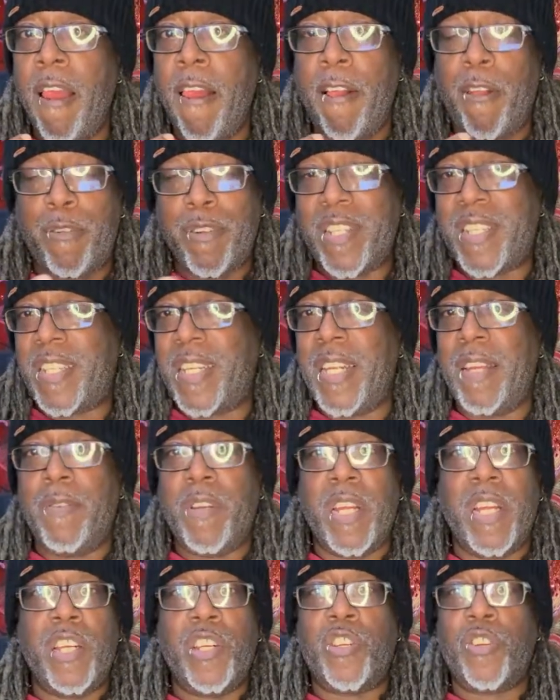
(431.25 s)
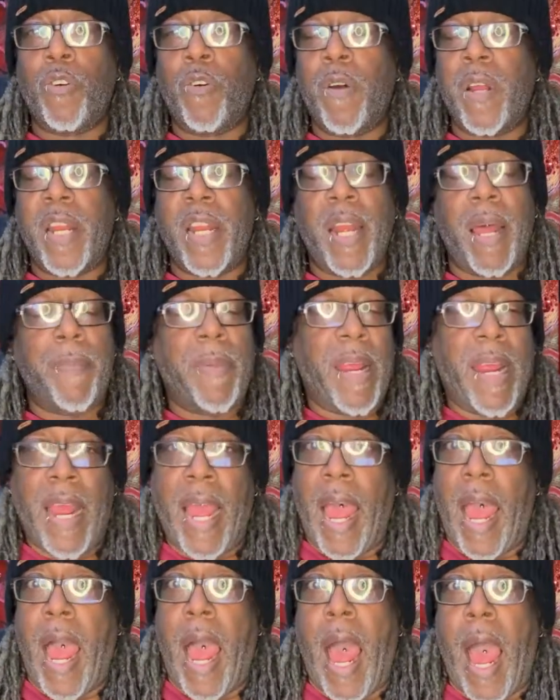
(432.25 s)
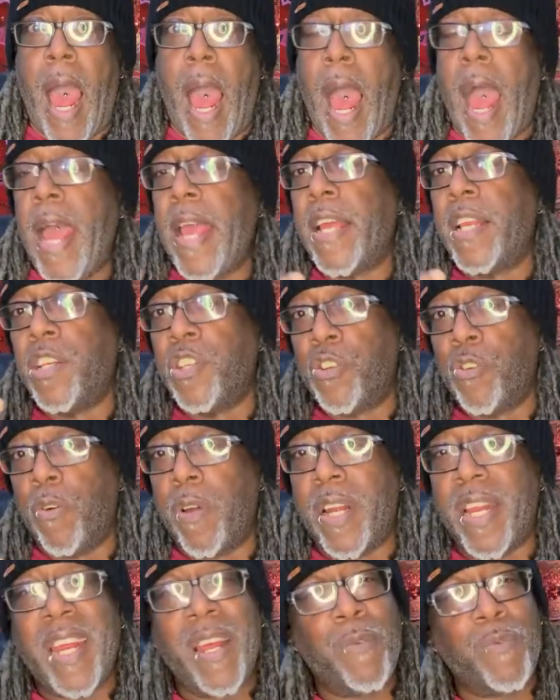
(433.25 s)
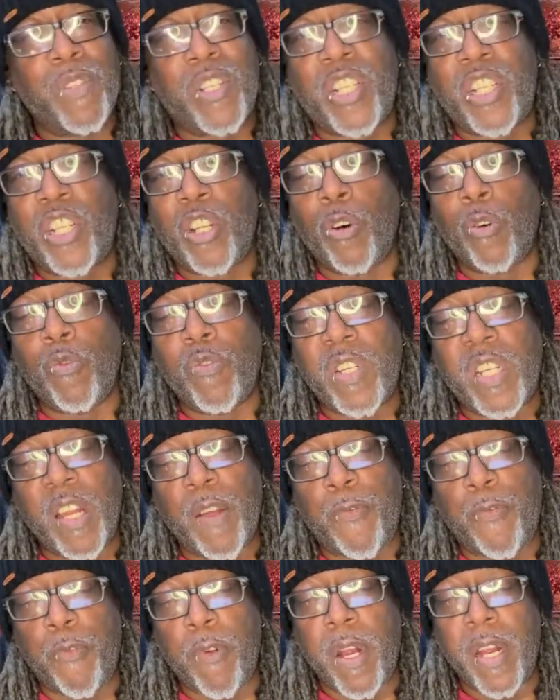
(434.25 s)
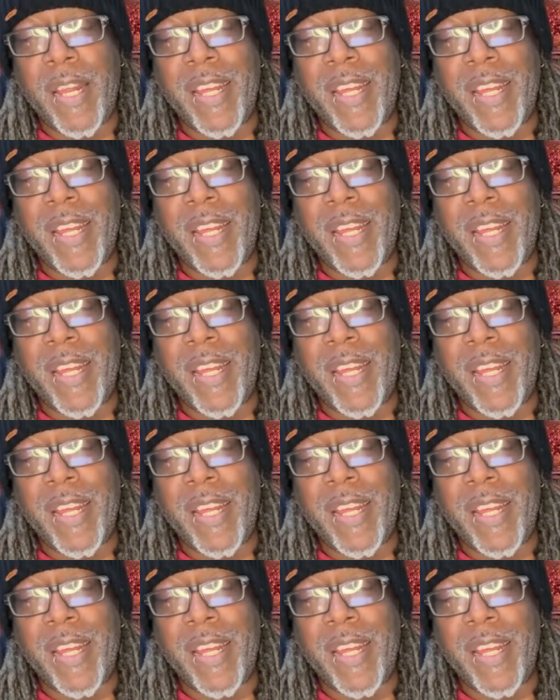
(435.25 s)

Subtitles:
Christy enjoyed it. I mean, I enjoyed it. It was so different.